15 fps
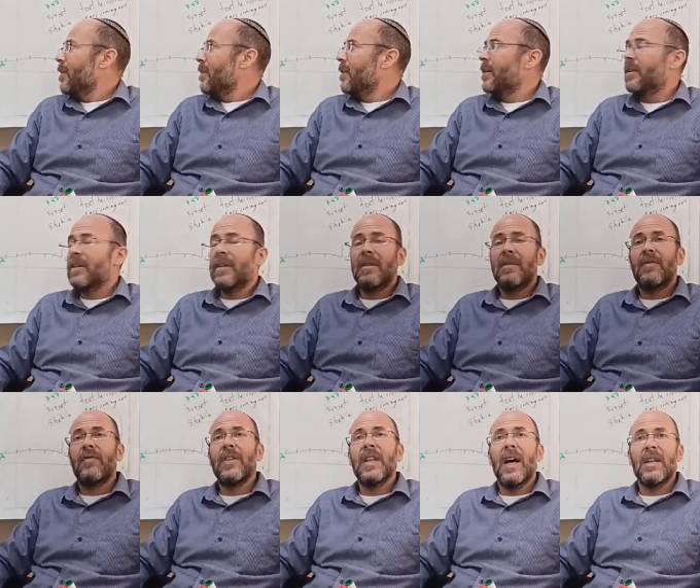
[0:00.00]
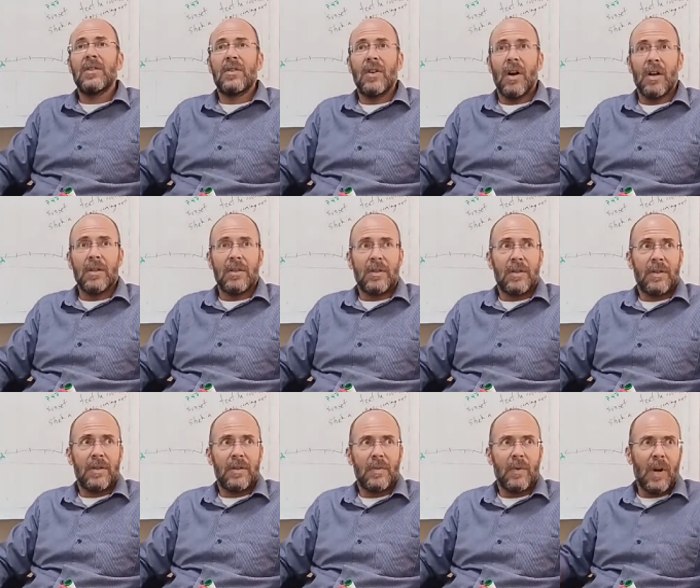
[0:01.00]
the tefillah starts,
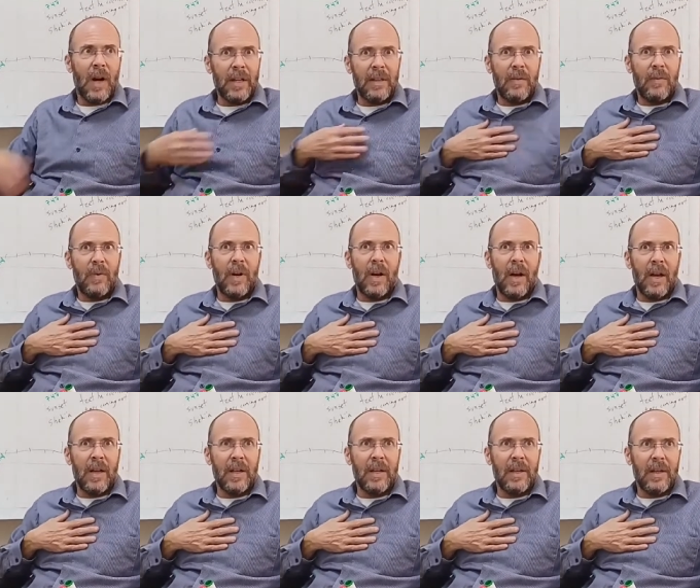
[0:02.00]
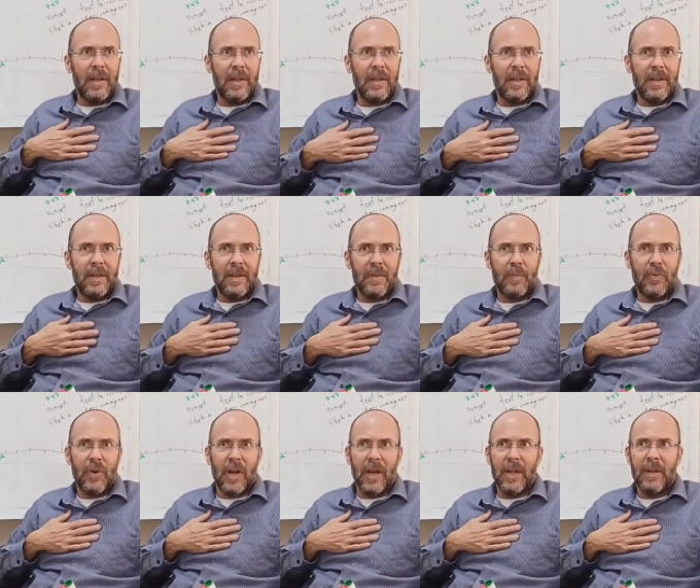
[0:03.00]
where I
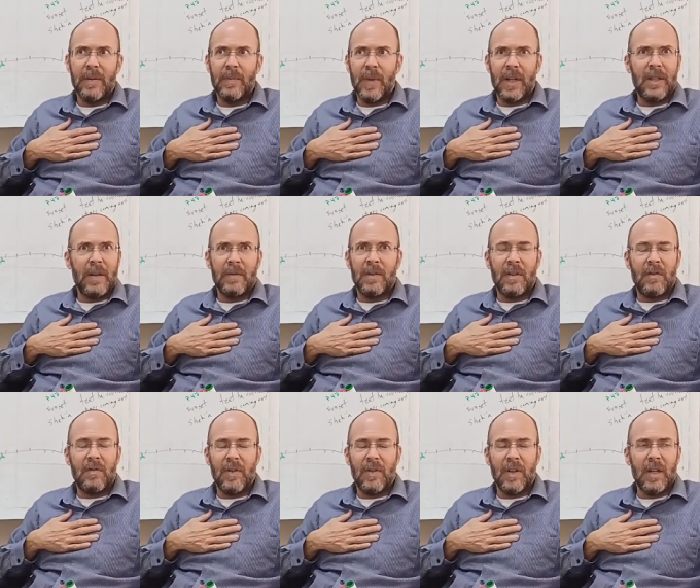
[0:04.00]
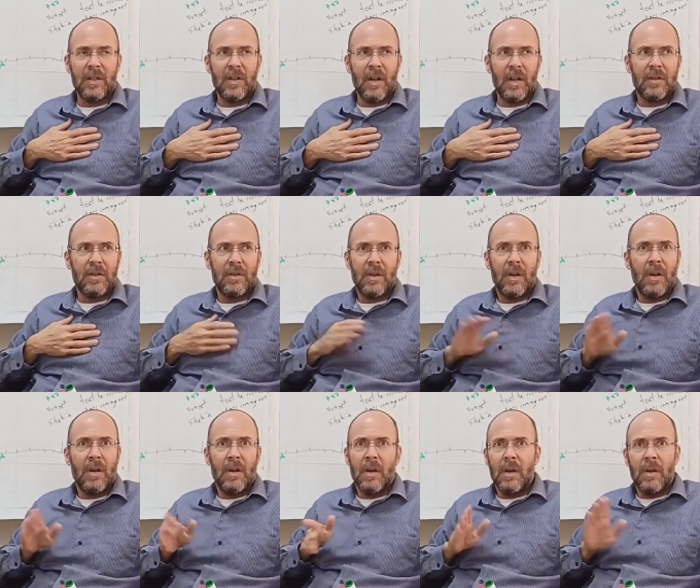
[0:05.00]
pray, many times the tefillah starts,
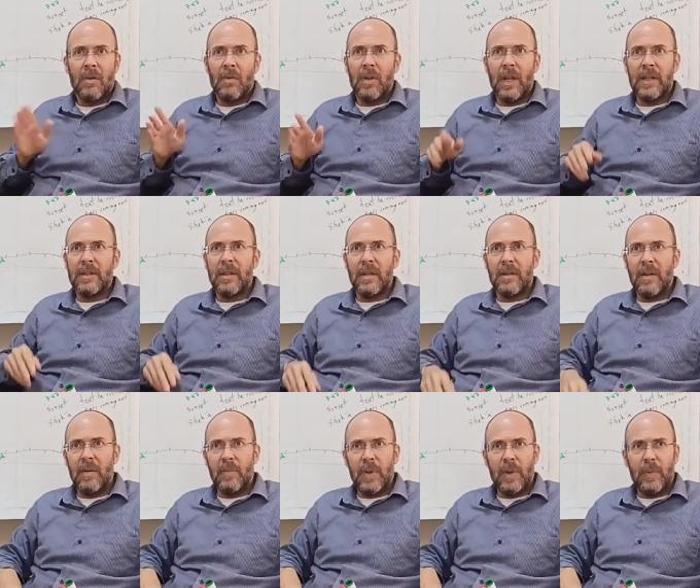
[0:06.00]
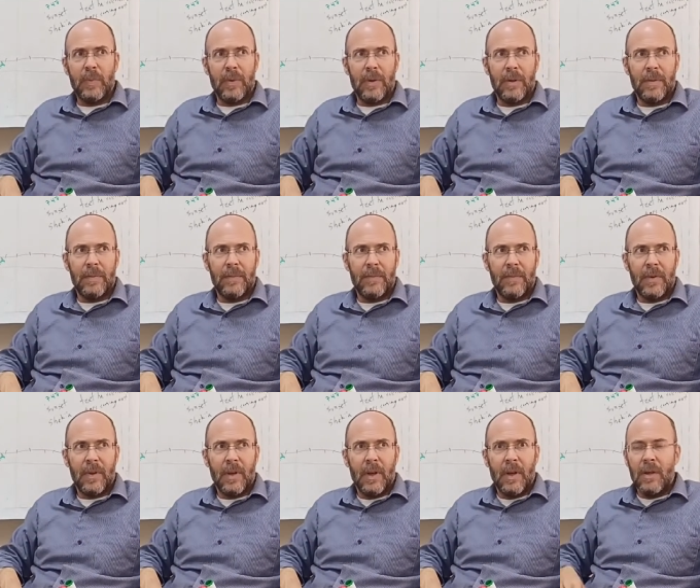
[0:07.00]
less than 10 people.
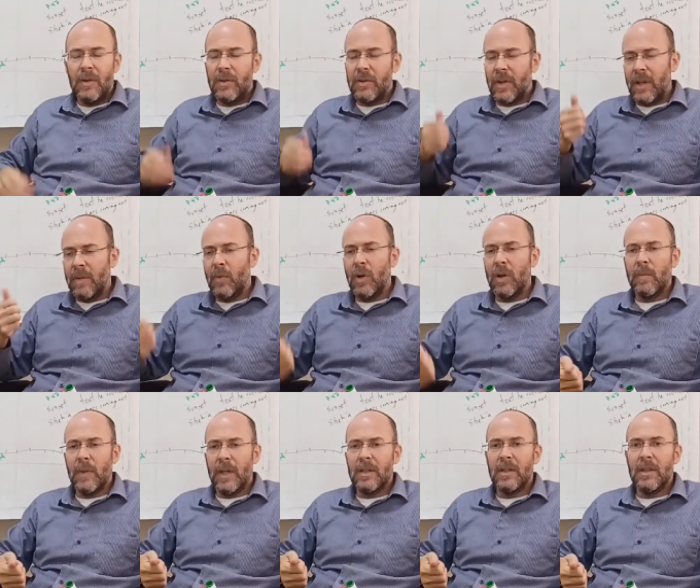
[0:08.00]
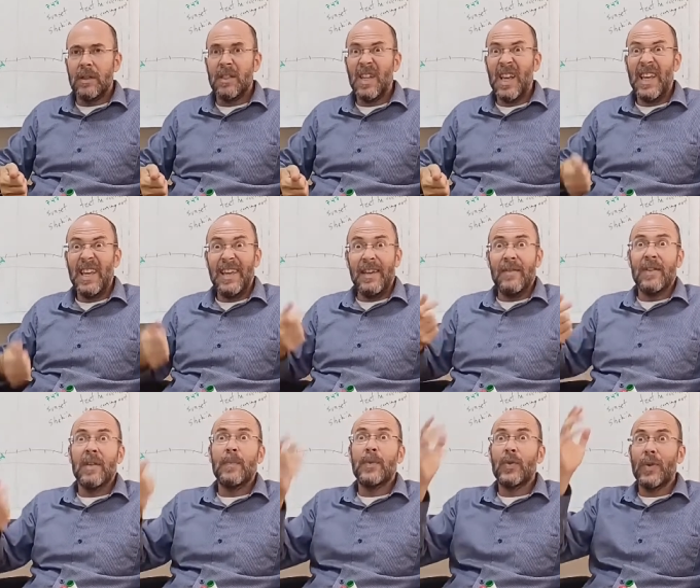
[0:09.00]
You say the morning blessings. Even
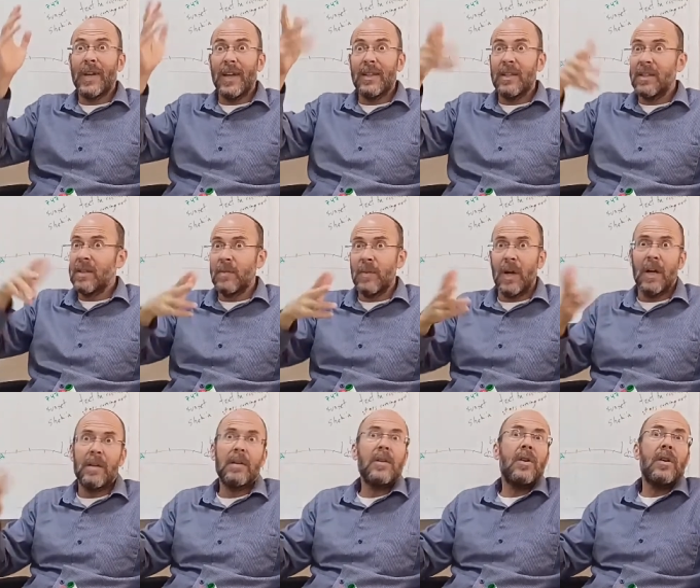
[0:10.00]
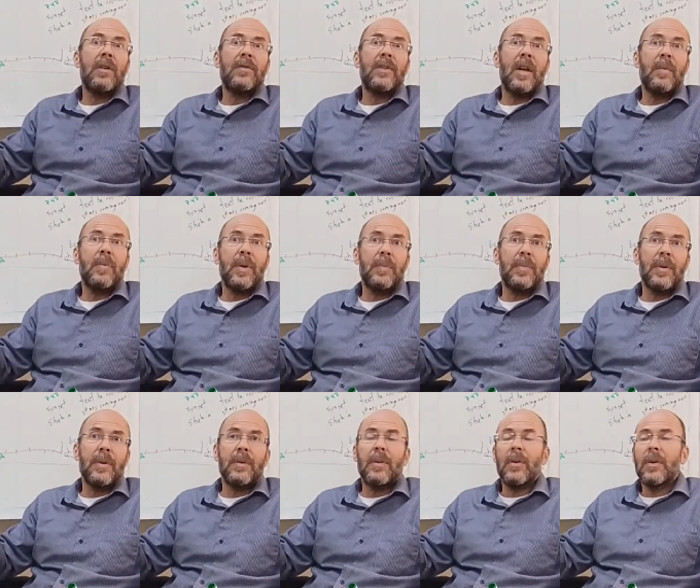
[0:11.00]
the Psukei Dezimra, you don't have 10 people,
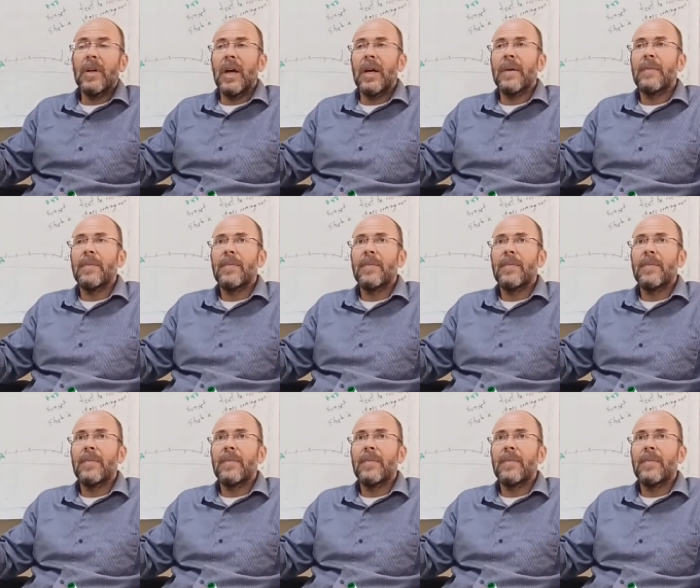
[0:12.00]
okay?